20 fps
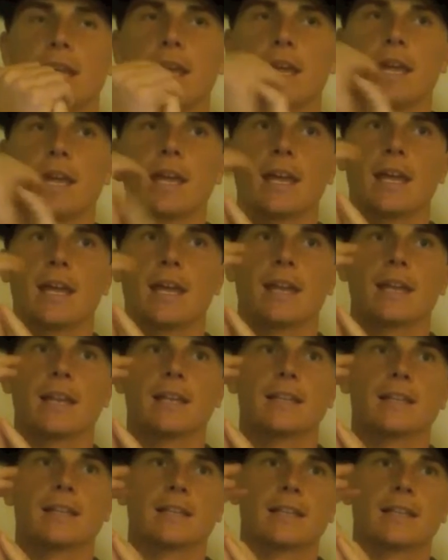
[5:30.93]

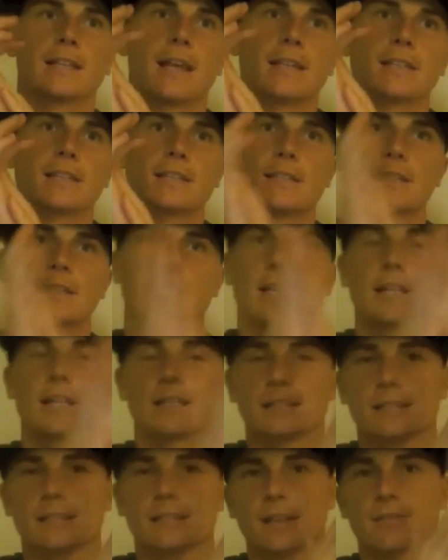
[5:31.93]
and that's
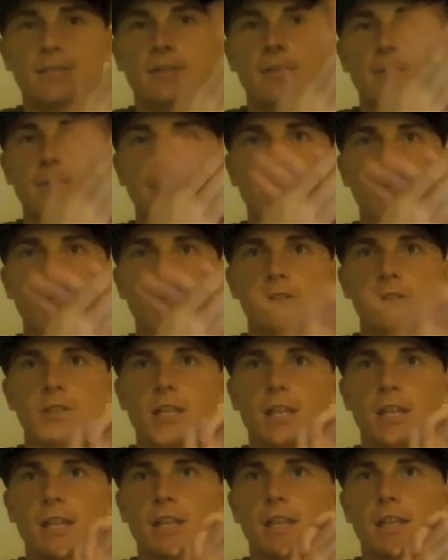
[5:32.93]
definitely my worst day.